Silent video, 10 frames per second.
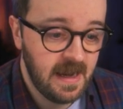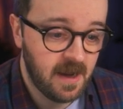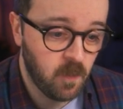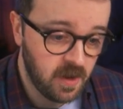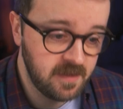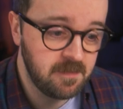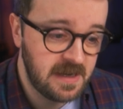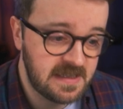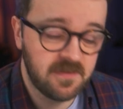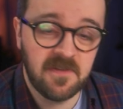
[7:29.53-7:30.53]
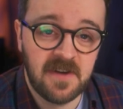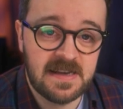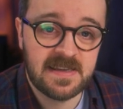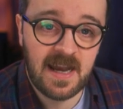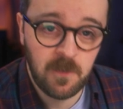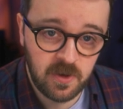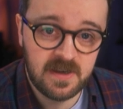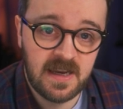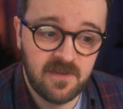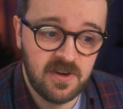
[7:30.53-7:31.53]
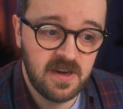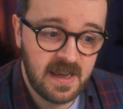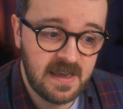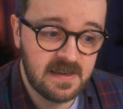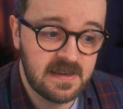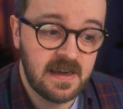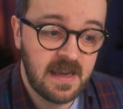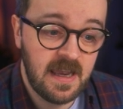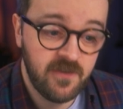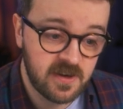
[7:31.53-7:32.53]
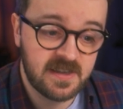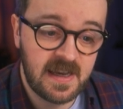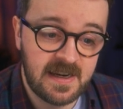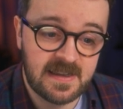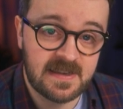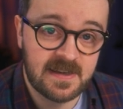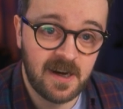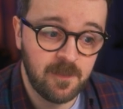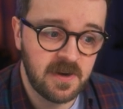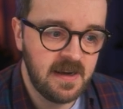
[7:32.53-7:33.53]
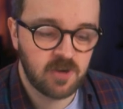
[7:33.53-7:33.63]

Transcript: And one piece of advice I would give you is if you're setting this up,